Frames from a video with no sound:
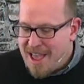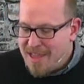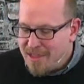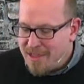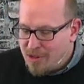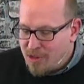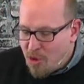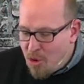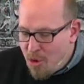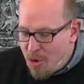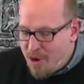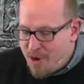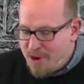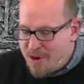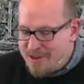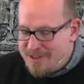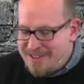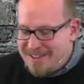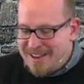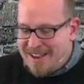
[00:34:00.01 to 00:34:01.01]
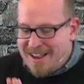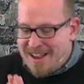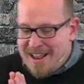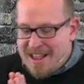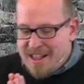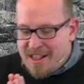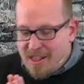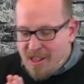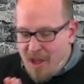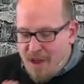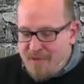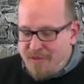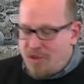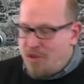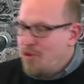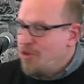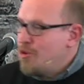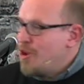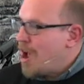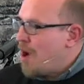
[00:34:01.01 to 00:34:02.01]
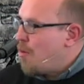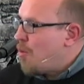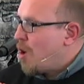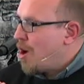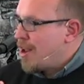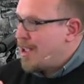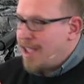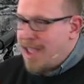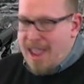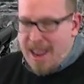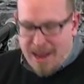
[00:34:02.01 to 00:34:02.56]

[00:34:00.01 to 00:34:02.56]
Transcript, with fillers: And the Lord loves you, not wanting